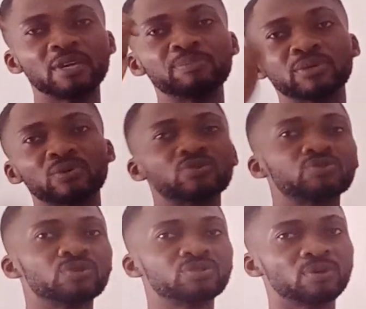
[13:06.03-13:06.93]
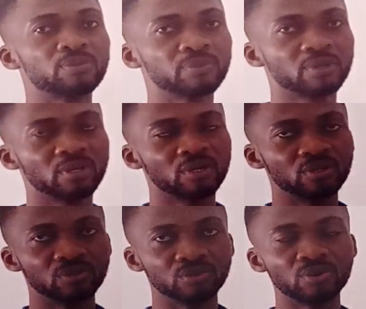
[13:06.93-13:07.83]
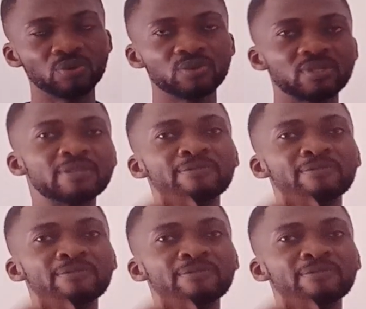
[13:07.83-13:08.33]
apical structure. Those